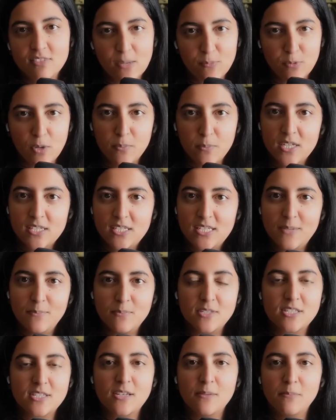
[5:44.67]
WNBA
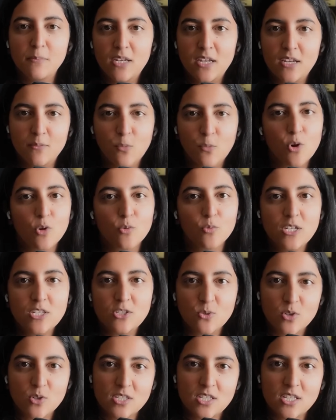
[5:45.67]
teams committing more
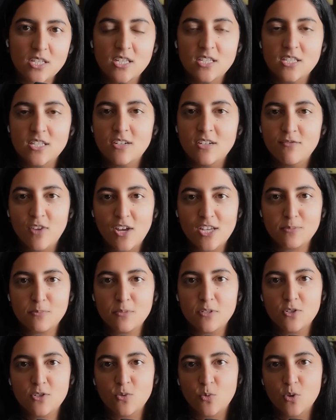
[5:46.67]
resources and
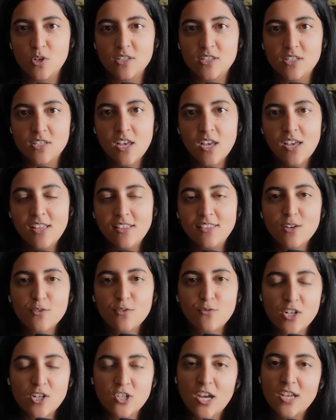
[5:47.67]
investment towards their
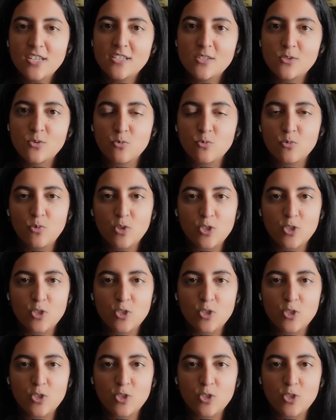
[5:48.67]
franchises,